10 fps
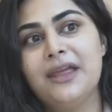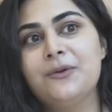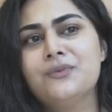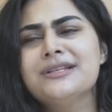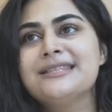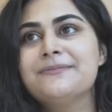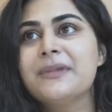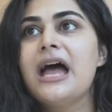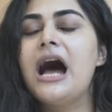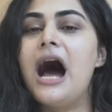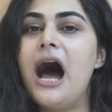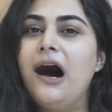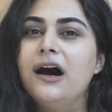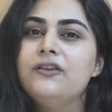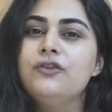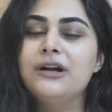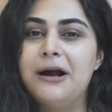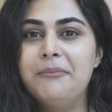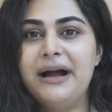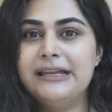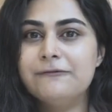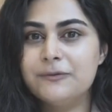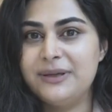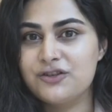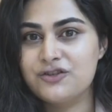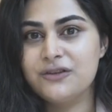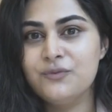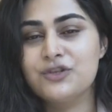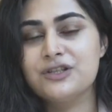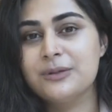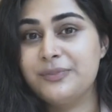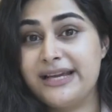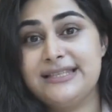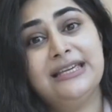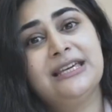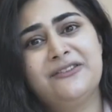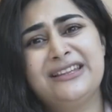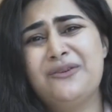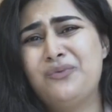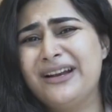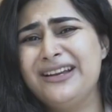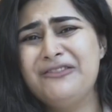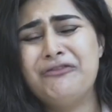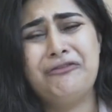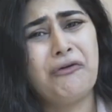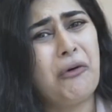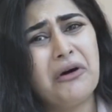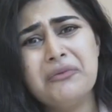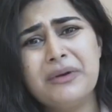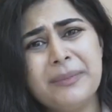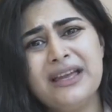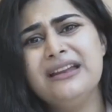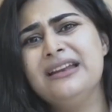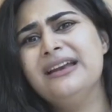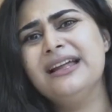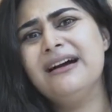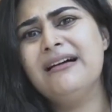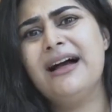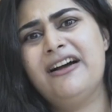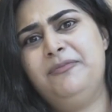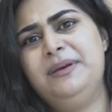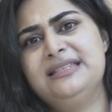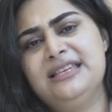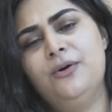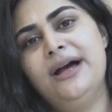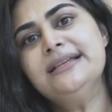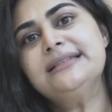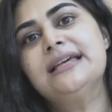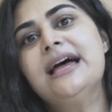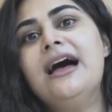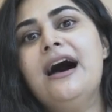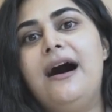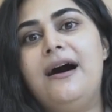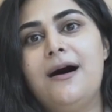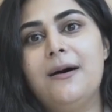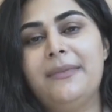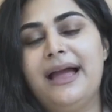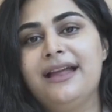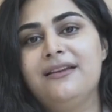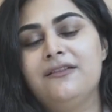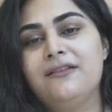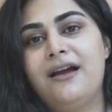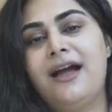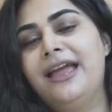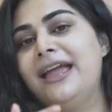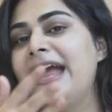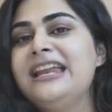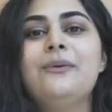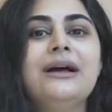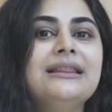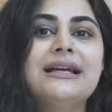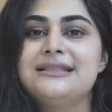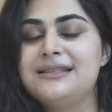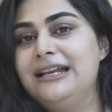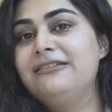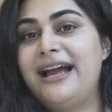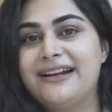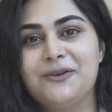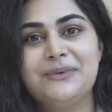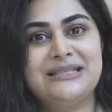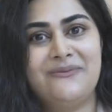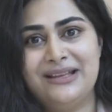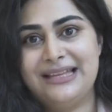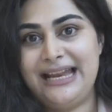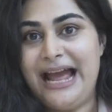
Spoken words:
It was hard to come by information, which is surprising given that 1 in 4 women in India have PCOS. And anyone that's interacted with someone that